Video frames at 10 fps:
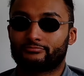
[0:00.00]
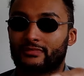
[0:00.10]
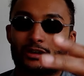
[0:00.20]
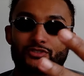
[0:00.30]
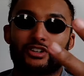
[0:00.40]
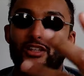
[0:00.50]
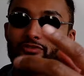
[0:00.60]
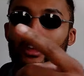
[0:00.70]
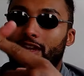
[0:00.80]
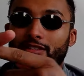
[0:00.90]
outside of
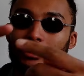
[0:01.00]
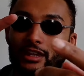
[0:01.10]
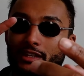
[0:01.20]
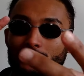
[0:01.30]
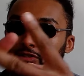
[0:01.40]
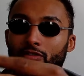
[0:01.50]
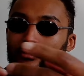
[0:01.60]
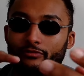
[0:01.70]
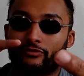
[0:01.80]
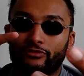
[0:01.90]
AJ,
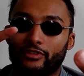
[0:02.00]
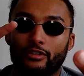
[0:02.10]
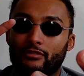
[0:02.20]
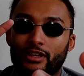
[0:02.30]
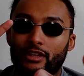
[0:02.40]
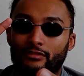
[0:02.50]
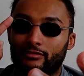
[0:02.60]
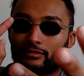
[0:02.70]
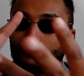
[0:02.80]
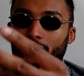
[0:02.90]
John Fury,
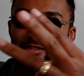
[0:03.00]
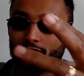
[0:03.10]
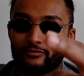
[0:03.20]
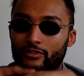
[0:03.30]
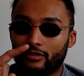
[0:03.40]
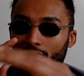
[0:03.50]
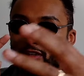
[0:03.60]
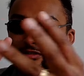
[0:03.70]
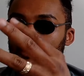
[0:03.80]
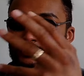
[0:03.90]
Tyson Fury,
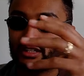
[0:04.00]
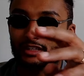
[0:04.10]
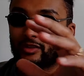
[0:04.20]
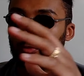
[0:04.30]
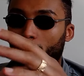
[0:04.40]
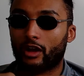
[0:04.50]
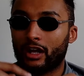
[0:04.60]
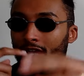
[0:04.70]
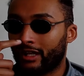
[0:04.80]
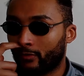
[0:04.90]
Usyk, Dubois.
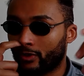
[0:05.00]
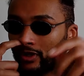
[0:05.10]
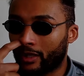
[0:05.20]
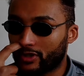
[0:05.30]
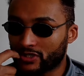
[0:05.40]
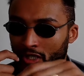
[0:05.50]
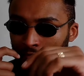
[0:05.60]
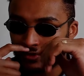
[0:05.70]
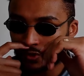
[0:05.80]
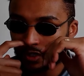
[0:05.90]
We don't get much time
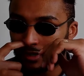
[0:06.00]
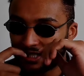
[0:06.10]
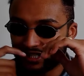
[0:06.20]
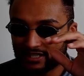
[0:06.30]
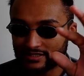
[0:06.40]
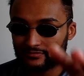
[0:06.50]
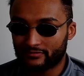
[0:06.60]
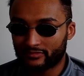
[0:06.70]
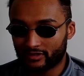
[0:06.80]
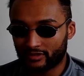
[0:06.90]
to talk about these,
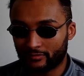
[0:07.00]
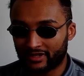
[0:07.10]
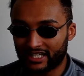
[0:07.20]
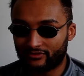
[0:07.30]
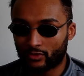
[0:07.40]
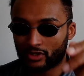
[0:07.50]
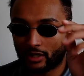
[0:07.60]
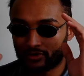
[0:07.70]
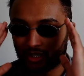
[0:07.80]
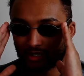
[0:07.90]
the mid-level
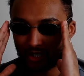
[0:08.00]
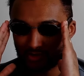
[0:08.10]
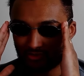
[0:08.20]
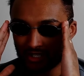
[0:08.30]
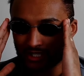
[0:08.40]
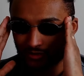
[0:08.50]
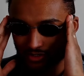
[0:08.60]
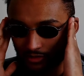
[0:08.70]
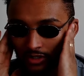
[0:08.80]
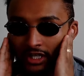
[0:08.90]
type guys right now.
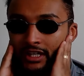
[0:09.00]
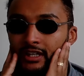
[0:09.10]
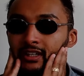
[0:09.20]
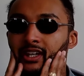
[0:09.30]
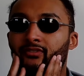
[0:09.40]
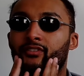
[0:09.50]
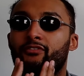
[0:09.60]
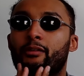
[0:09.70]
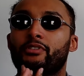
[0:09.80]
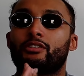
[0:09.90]
So given
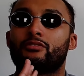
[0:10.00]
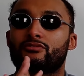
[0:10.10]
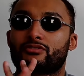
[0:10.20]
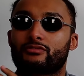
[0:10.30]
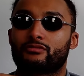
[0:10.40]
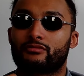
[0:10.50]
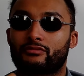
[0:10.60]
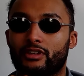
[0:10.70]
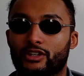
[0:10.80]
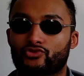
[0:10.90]
Fabio's
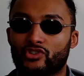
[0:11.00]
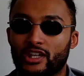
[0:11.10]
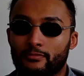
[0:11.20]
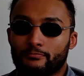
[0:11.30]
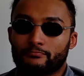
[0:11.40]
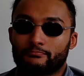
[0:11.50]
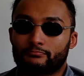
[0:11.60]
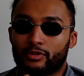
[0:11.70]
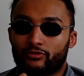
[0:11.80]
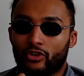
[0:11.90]
extreme
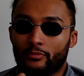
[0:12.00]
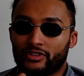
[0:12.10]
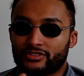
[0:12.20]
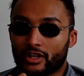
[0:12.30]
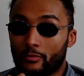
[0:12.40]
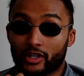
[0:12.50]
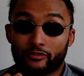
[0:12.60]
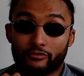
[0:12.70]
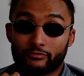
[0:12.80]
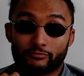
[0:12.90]
performance, I'm going to
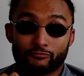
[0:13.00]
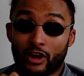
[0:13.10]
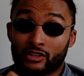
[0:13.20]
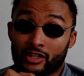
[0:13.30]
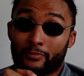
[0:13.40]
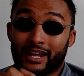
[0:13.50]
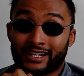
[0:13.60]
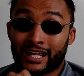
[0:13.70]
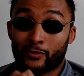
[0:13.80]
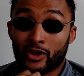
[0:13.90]
ride in the back of
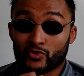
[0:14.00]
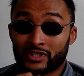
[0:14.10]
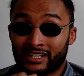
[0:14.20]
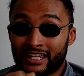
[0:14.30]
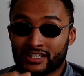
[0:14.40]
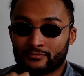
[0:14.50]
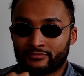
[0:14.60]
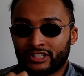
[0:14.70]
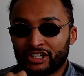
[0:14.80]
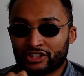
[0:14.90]
that whilst we can get some
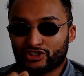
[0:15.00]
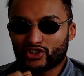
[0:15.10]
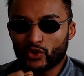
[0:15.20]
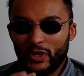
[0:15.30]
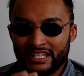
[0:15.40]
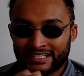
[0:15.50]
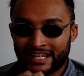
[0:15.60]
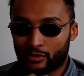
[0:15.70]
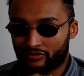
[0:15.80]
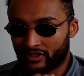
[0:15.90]
squeezing
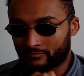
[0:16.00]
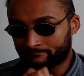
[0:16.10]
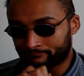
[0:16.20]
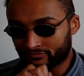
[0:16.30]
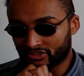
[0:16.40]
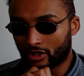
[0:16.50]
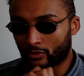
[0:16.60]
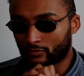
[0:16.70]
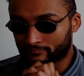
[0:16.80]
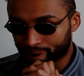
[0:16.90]
out of it. So